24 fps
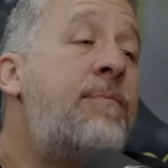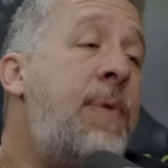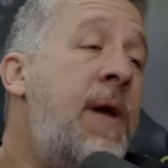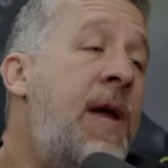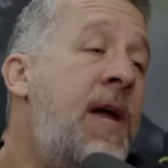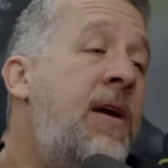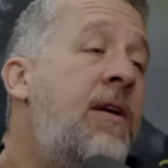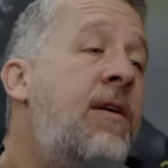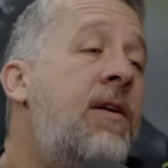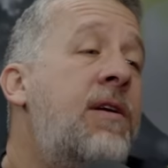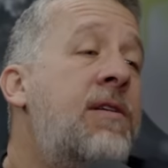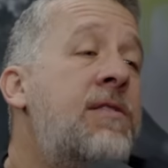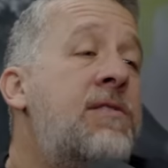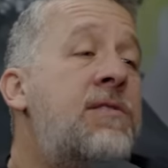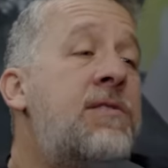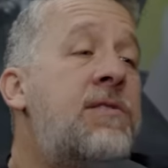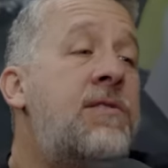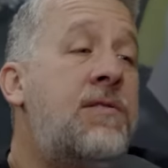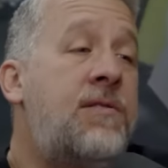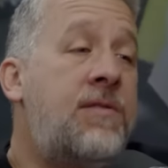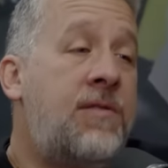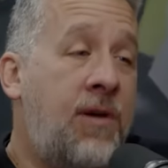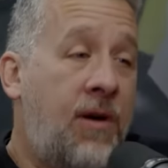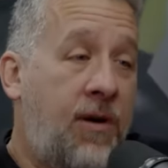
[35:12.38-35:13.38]

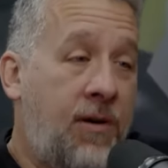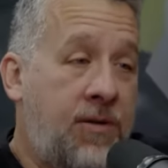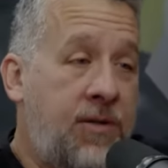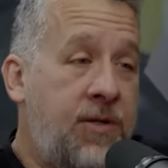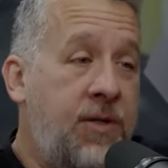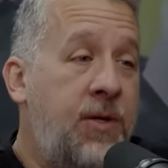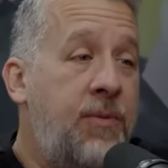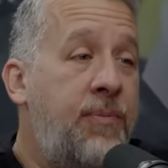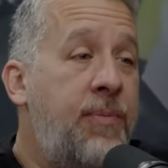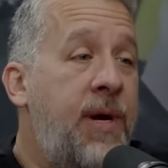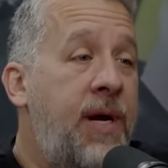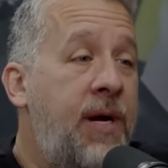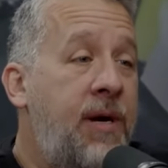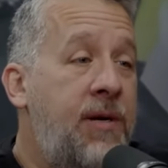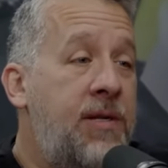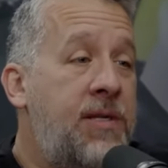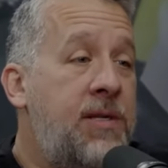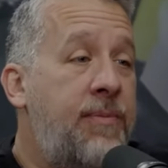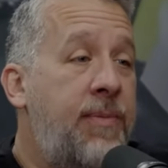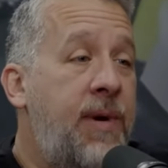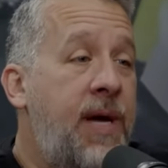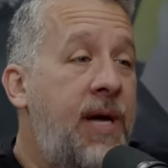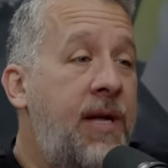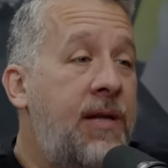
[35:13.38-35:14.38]
parents talk to your parents
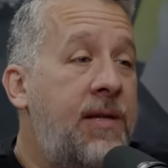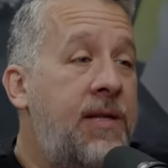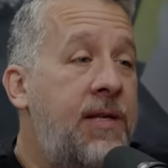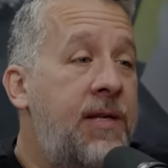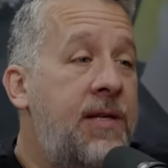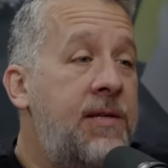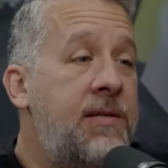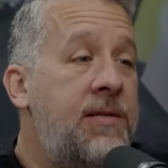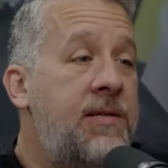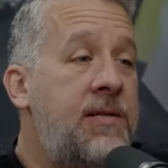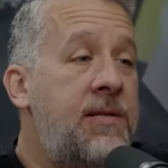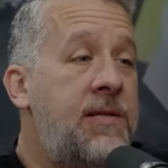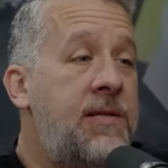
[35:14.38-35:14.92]
about this? Not